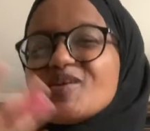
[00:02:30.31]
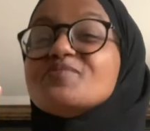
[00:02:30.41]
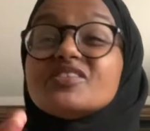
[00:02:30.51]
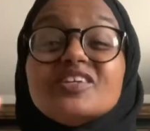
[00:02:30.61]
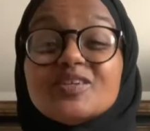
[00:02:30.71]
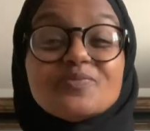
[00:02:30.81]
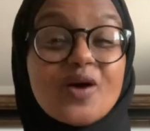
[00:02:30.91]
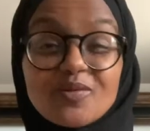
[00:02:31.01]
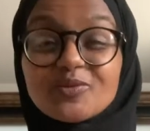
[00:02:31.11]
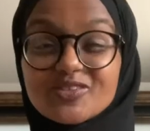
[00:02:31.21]
Miss Kiki
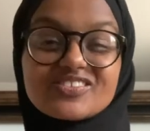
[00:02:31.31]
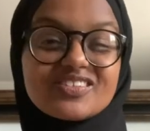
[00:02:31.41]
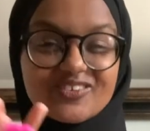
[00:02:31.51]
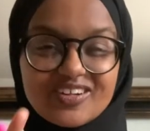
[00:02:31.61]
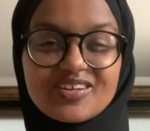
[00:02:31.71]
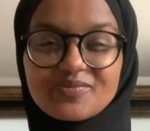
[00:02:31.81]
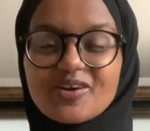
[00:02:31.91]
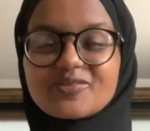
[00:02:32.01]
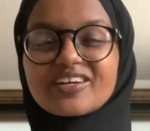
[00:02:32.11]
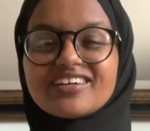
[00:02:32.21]
Palmer was Cinderella on
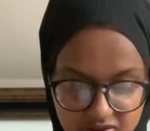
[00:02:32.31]
Broadway.